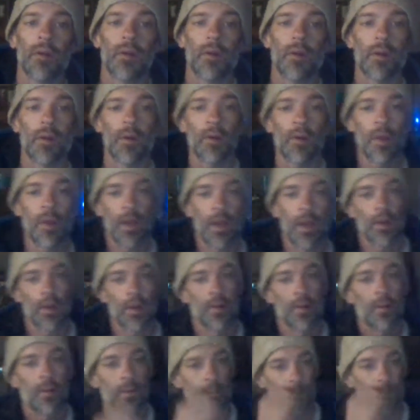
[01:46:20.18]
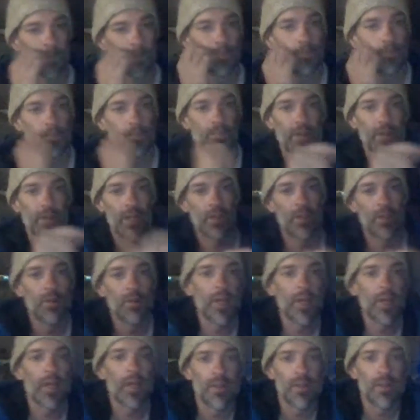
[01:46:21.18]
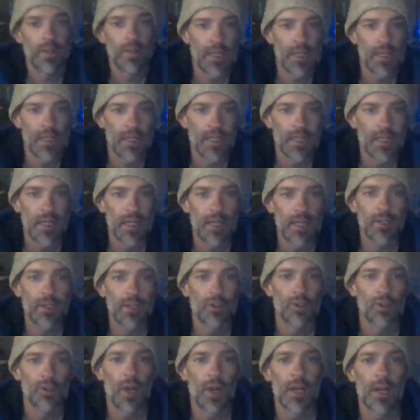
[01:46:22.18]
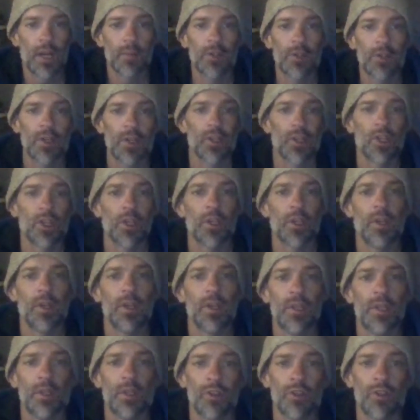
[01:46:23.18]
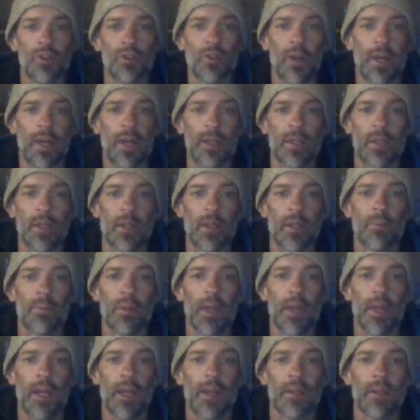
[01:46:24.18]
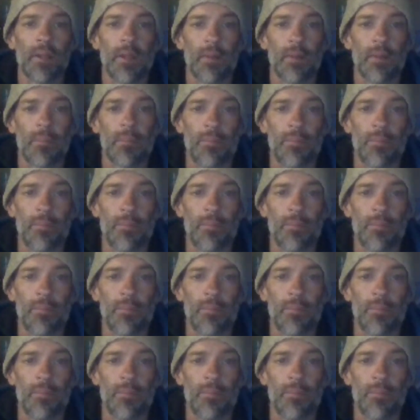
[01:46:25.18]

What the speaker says: Okay. In 2016, astronomers at Chile's transiting planets and